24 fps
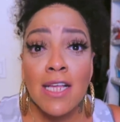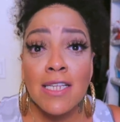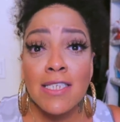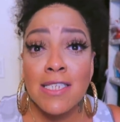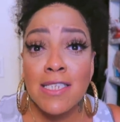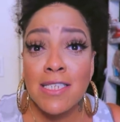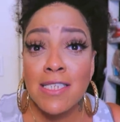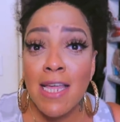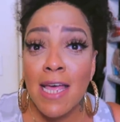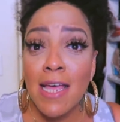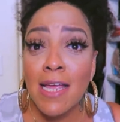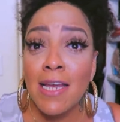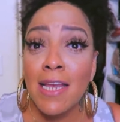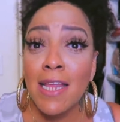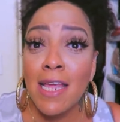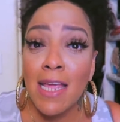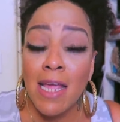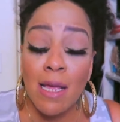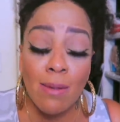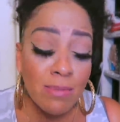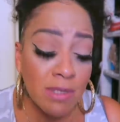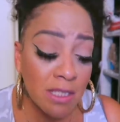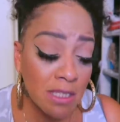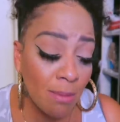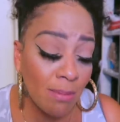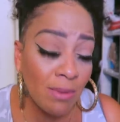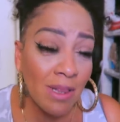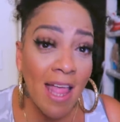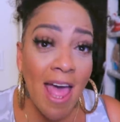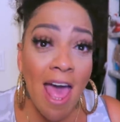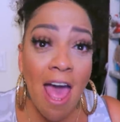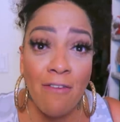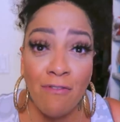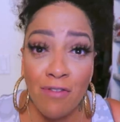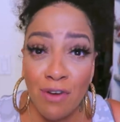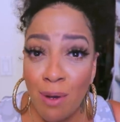Send him some
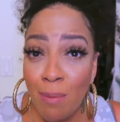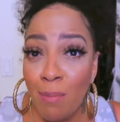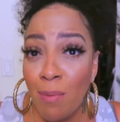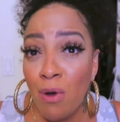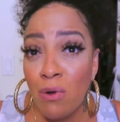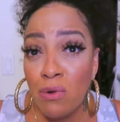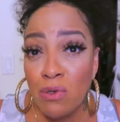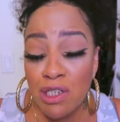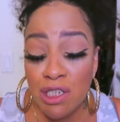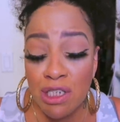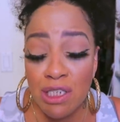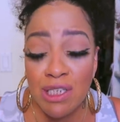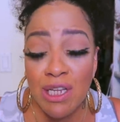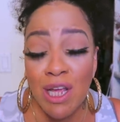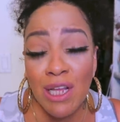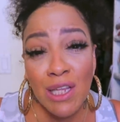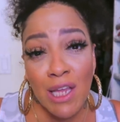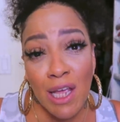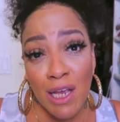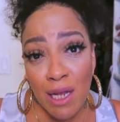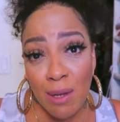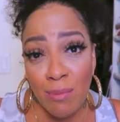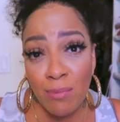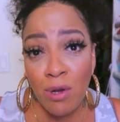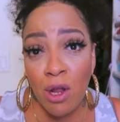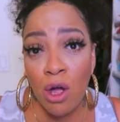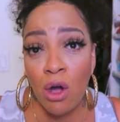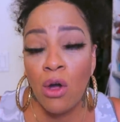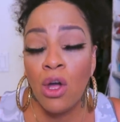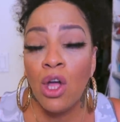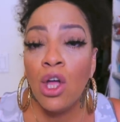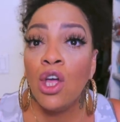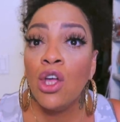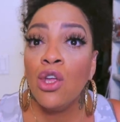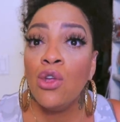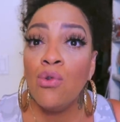laughing emojis and let him
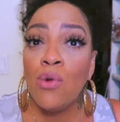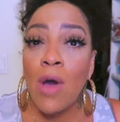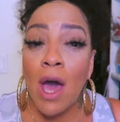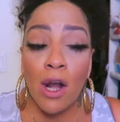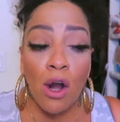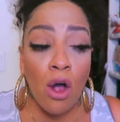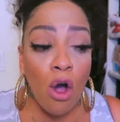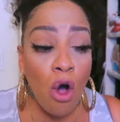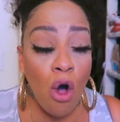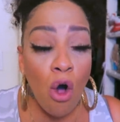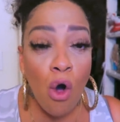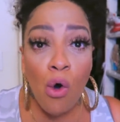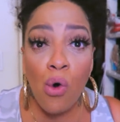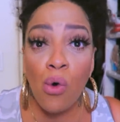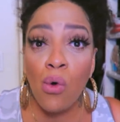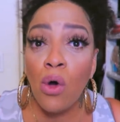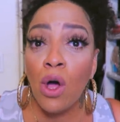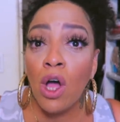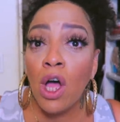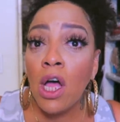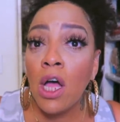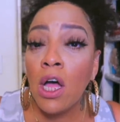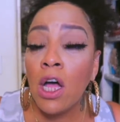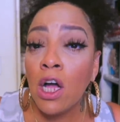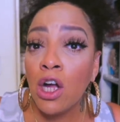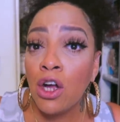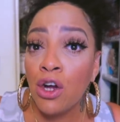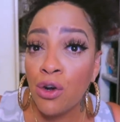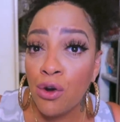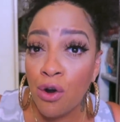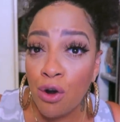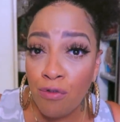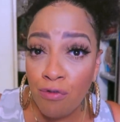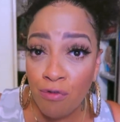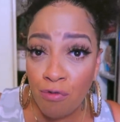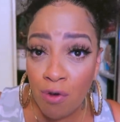know you got a whole
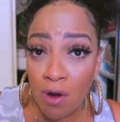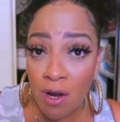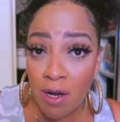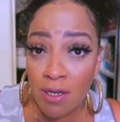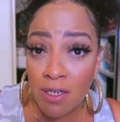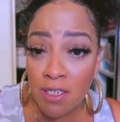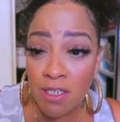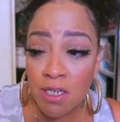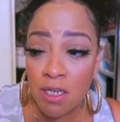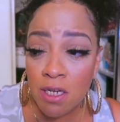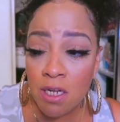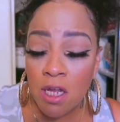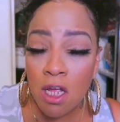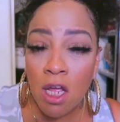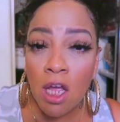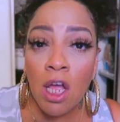girlfriend.